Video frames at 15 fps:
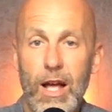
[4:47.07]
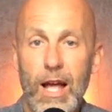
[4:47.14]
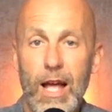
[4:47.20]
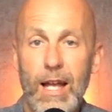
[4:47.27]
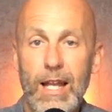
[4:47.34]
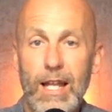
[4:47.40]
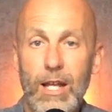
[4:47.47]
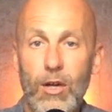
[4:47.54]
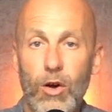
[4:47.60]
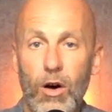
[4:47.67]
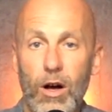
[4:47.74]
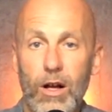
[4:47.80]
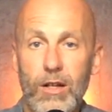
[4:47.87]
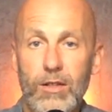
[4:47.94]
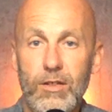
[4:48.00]
and he
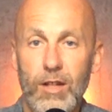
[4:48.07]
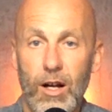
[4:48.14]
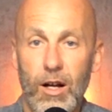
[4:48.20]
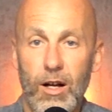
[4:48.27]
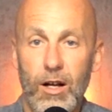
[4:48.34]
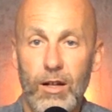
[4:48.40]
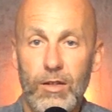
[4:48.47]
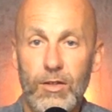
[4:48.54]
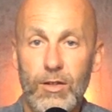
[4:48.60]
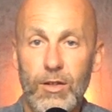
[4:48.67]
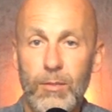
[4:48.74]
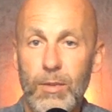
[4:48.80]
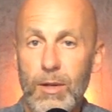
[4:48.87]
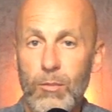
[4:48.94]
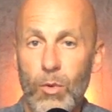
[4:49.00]
caused us to
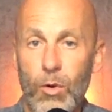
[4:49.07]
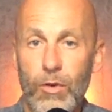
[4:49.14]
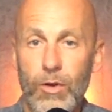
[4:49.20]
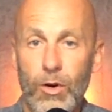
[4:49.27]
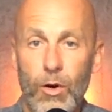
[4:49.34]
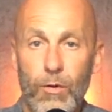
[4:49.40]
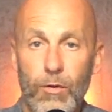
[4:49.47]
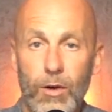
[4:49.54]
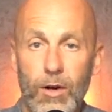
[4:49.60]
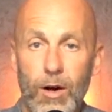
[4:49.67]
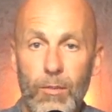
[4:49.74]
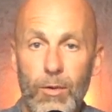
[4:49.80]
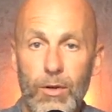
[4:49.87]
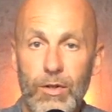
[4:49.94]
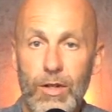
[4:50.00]
be more than
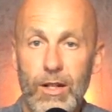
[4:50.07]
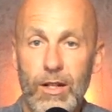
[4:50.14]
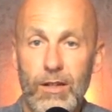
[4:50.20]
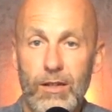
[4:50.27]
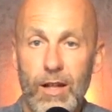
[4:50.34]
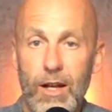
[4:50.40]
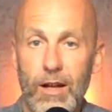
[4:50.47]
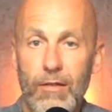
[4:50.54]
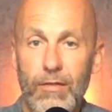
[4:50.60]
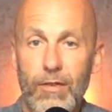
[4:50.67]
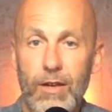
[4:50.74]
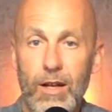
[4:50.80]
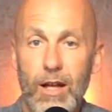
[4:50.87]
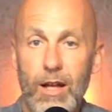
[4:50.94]
overcomers in this life.